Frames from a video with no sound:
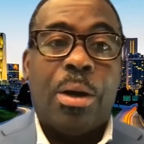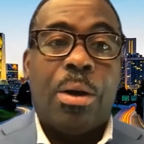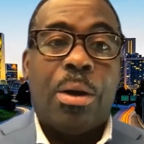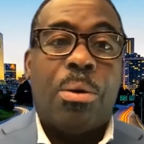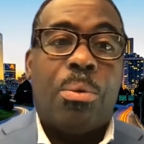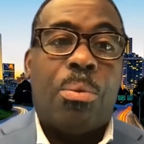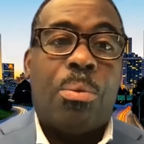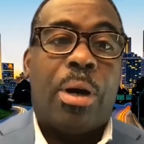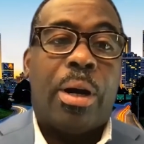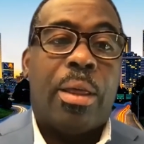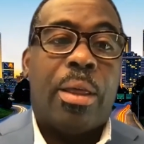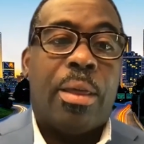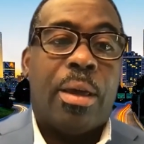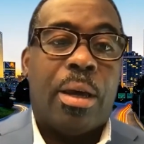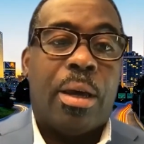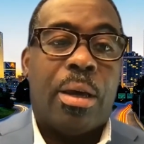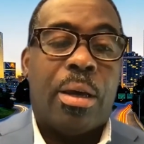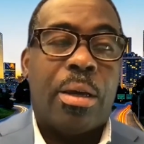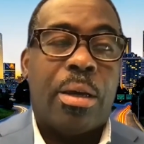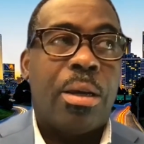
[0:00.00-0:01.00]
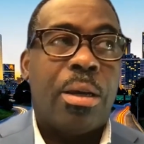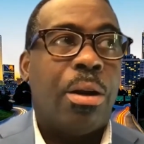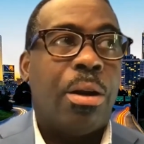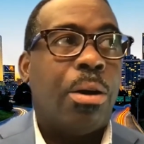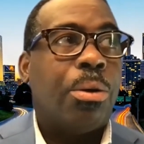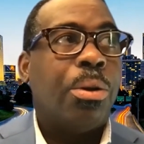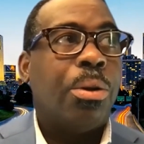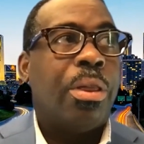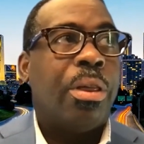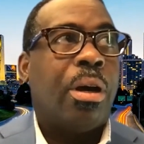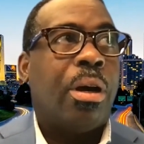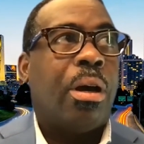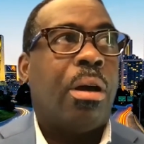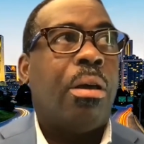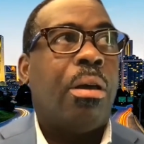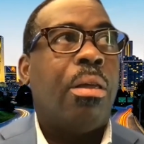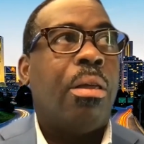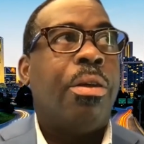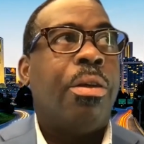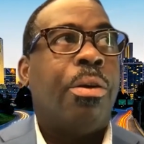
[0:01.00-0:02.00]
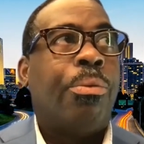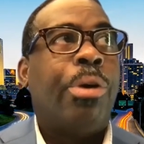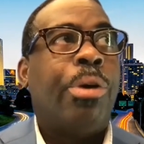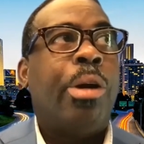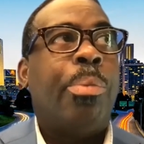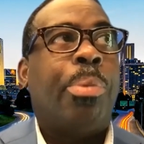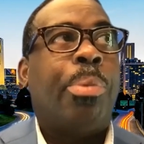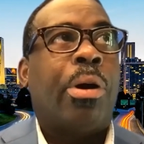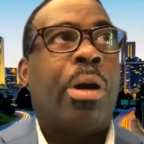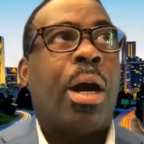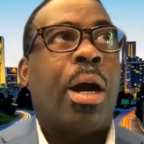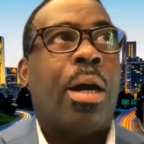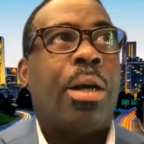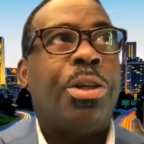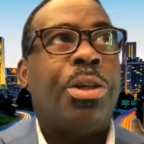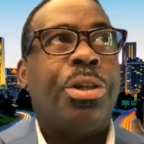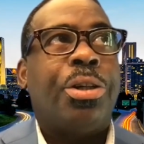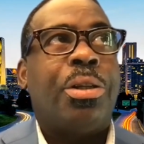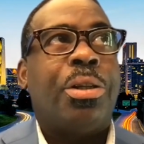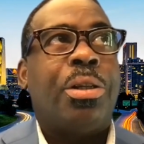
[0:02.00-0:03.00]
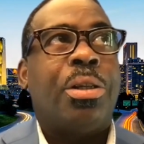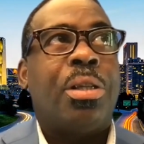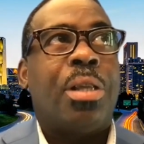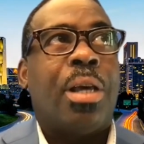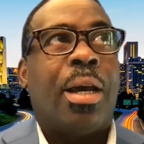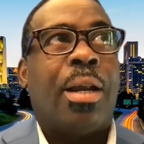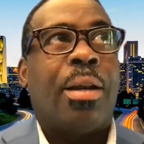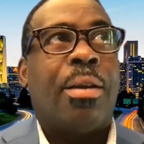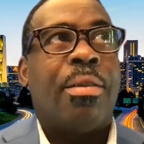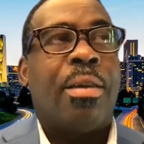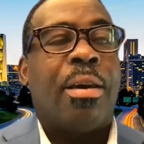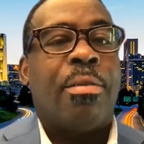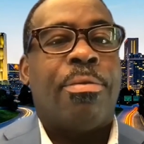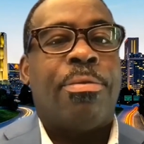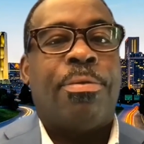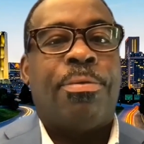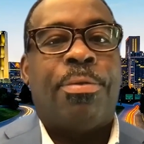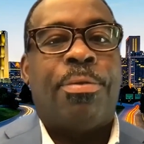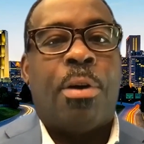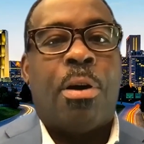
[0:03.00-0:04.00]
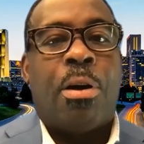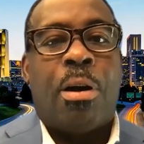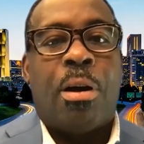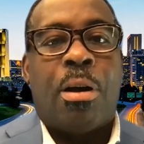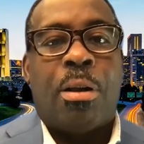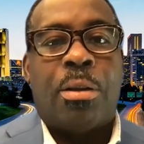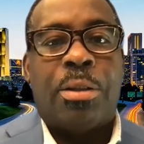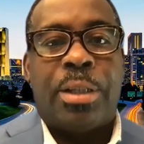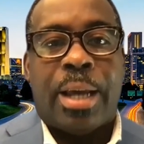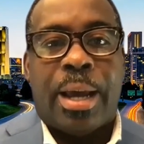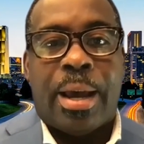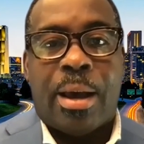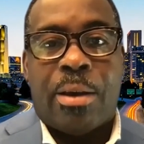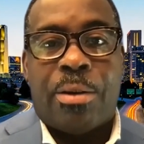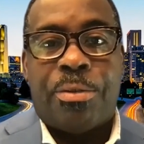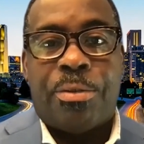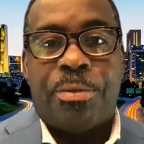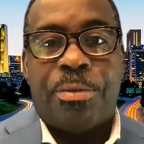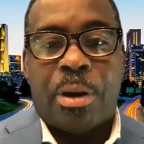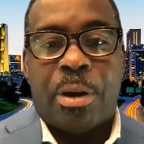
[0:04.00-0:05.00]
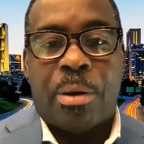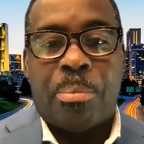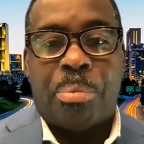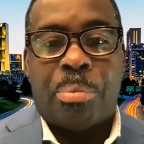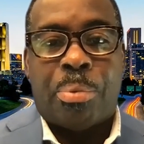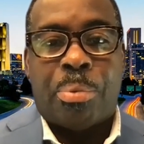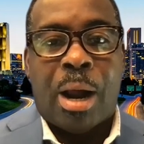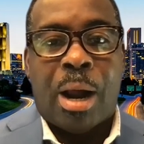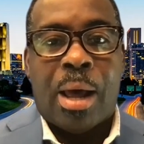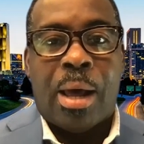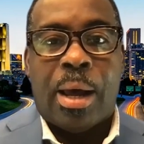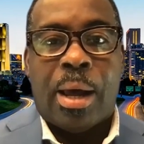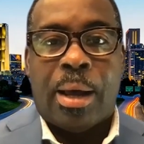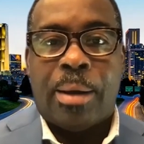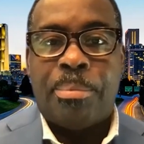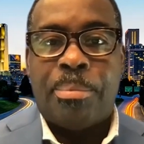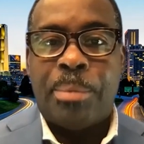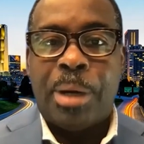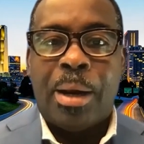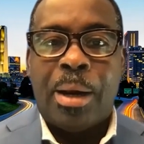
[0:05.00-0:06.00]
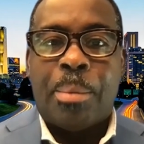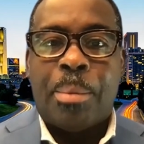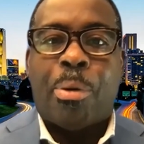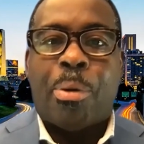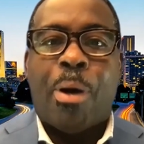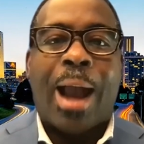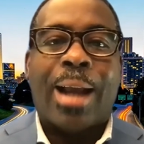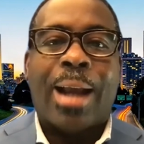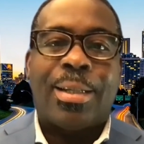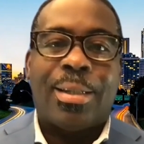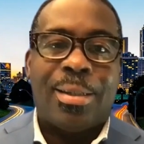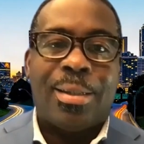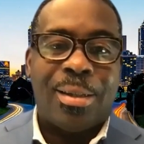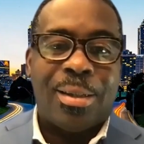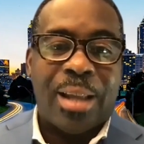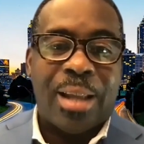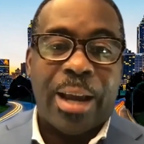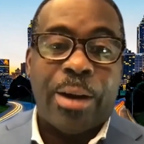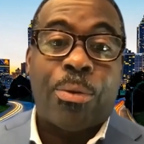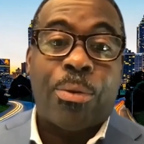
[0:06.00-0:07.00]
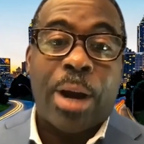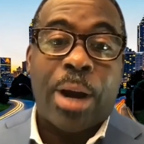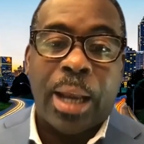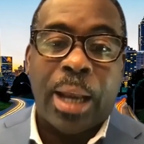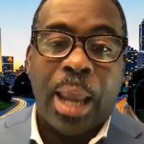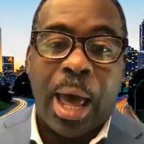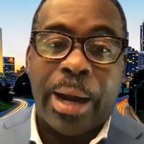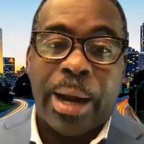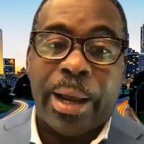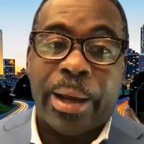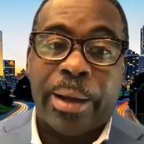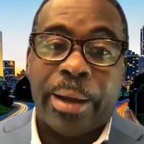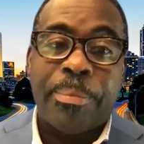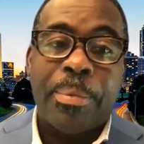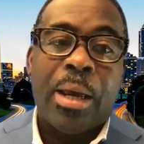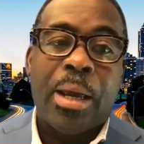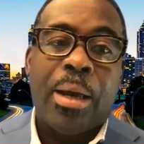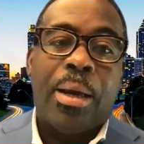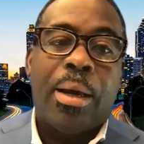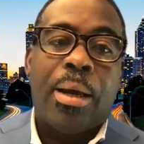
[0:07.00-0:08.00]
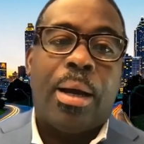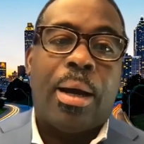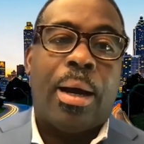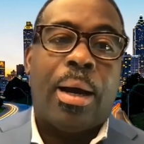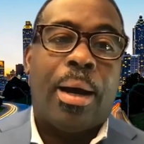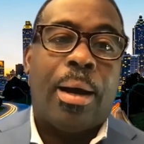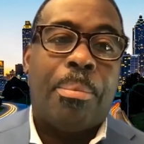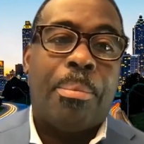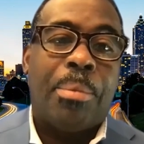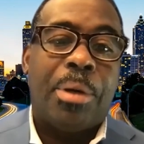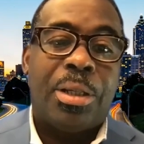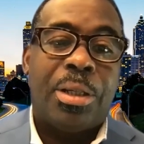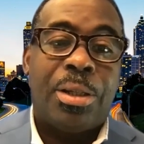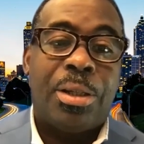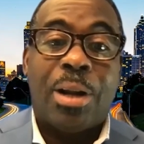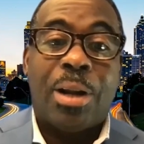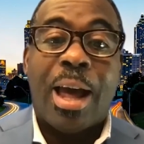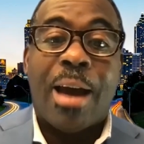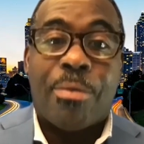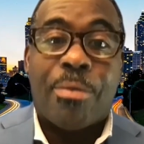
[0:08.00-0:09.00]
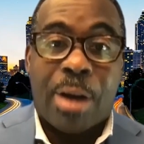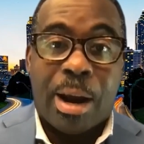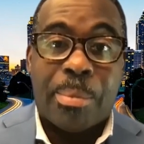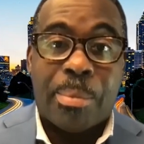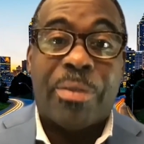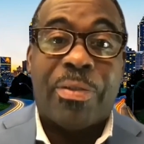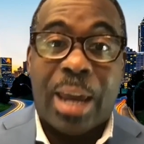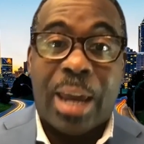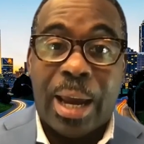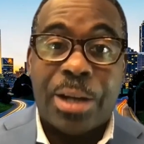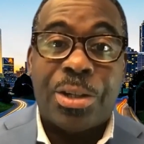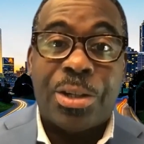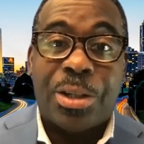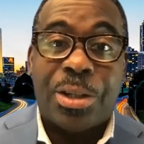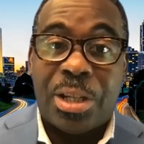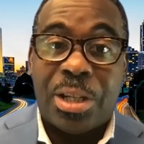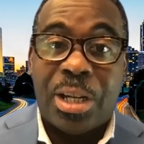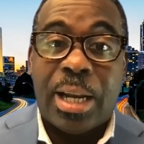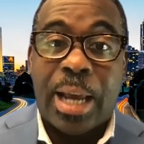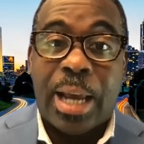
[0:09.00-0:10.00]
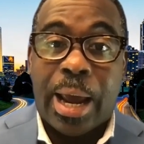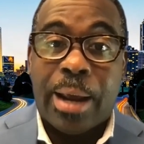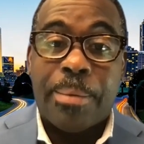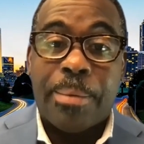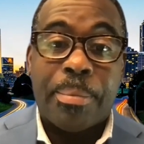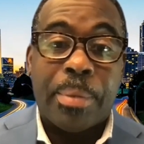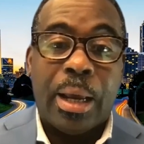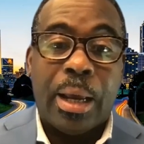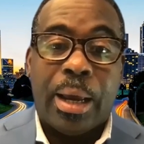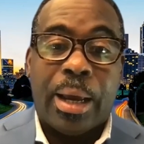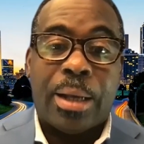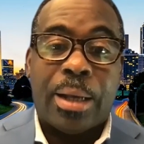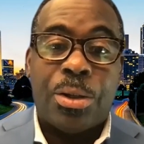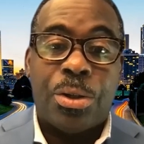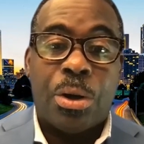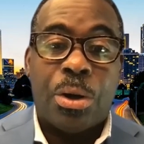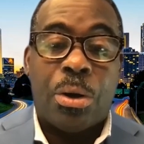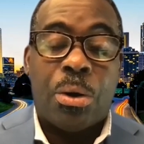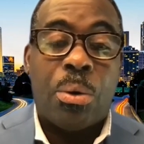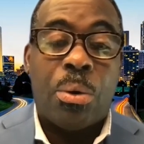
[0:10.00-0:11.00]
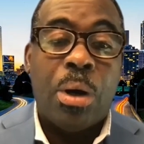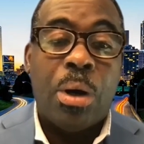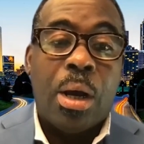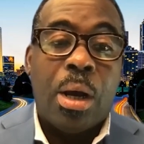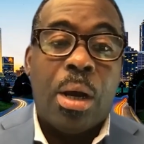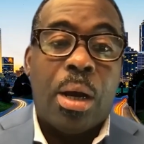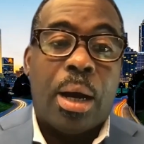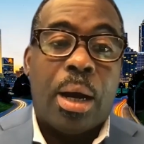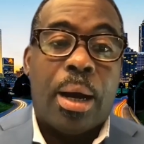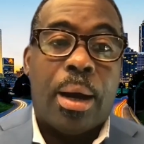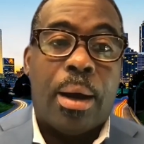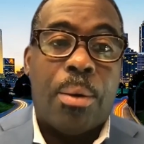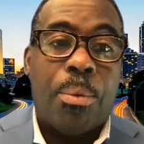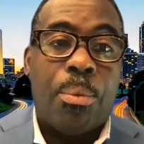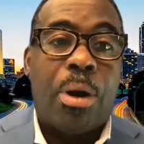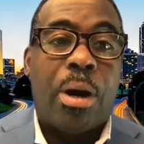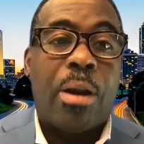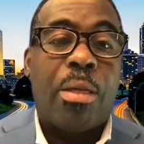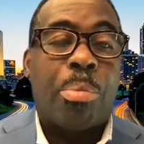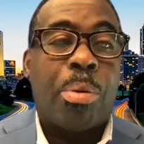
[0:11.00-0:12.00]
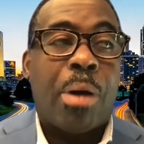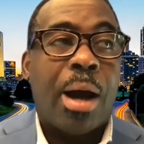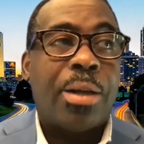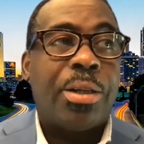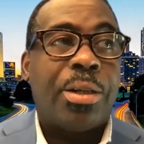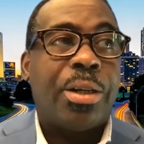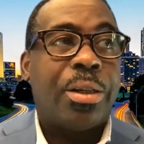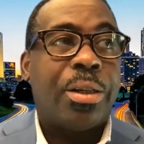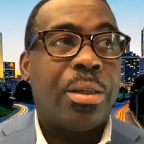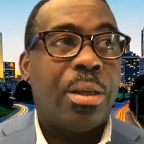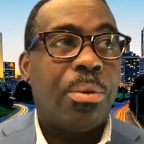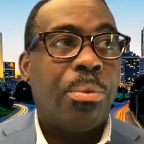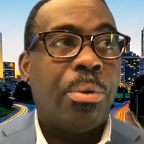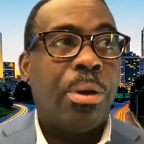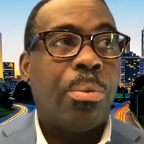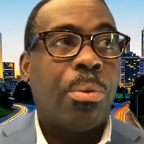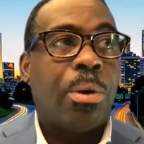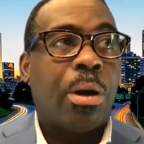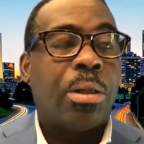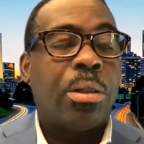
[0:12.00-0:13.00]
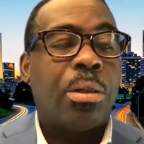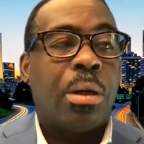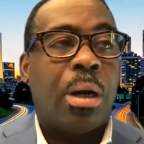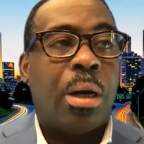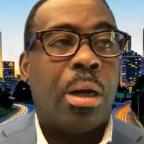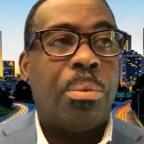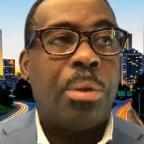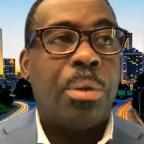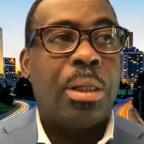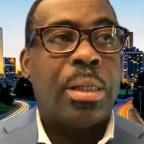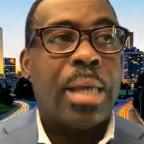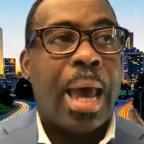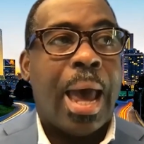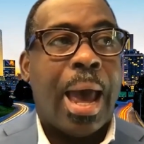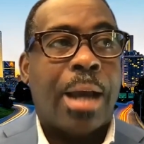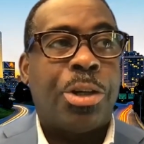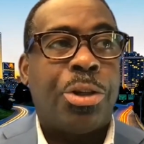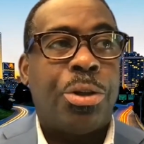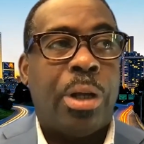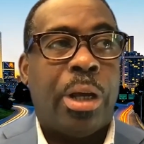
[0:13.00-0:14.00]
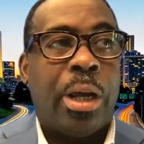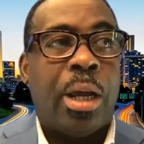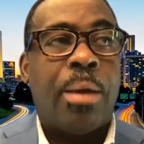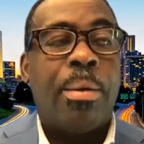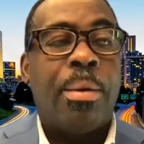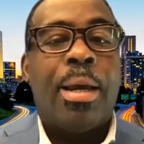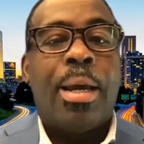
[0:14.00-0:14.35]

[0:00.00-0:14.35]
One of the, the repercussions that fall down from practices like redlining still have ramifications today. And so one of the projects that we worked on was actually